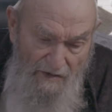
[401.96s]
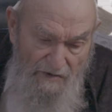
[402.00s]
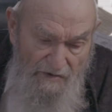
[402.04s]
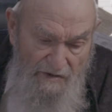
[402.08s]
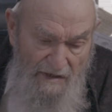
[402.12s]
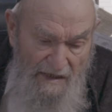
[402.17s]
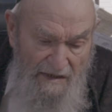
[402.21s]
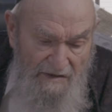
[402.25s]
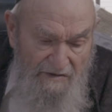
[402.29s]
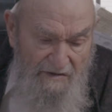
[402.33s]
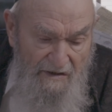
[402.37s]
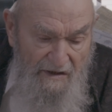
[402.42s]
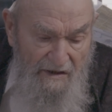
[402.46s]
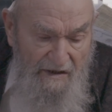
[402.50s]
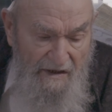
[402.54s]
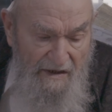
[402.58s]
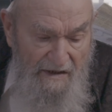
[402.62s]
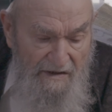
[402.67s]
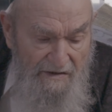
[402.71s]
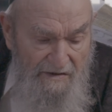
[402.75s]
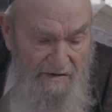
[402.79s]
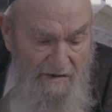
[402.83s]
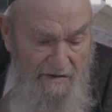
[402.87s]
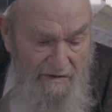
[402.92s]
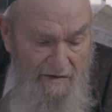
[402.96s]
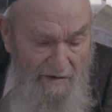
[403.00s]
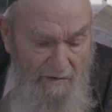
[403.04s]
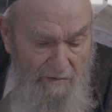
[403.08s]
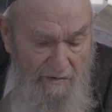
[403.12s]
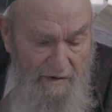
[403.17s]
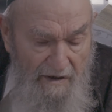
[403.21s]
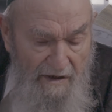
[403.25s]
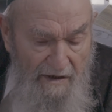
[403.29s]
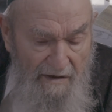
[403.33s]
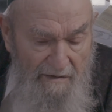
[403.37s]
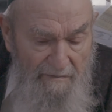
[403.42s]
So that's the chesed.
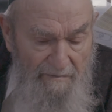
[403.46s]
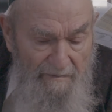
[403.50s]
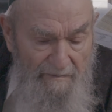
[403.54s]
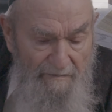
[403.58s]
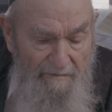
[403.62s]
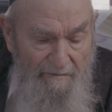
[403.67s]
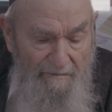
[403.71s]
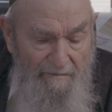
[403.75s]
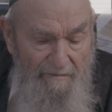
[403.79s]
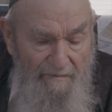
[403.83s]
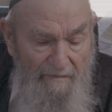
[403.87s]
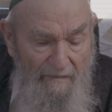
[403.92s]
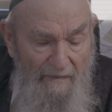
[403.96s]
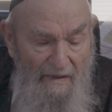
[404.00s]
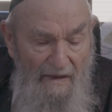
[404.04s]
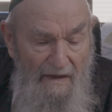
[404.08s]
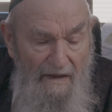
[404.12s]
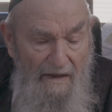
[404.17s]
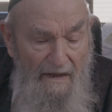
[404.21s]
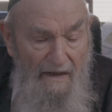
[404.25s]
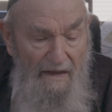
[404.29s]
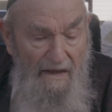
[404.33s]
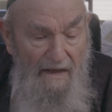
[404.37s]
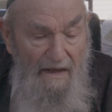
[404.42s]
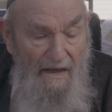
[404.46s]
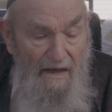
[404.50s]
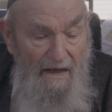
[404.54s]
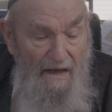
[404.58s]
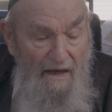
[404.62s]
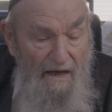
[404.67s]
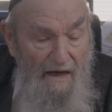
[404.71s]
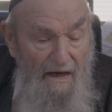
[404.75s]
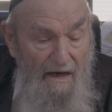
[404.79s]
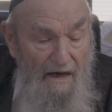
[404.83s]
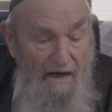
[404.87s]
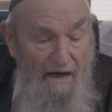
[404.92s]
Okay.
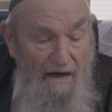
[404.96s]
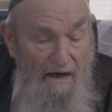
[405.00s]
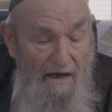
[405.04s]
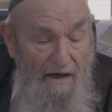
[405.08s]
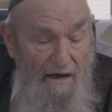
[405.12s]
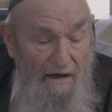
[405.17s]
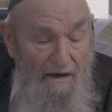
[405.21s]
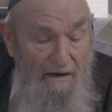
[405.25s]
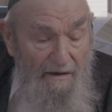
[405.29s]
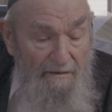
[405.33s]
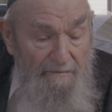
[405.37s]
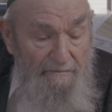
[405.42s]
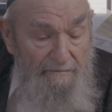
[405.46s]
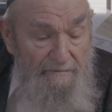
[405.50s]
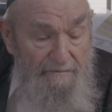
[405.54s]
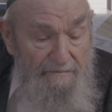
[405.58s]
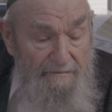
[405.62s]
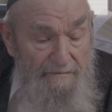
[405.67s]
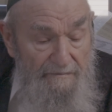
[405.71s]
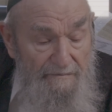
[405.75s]
Um,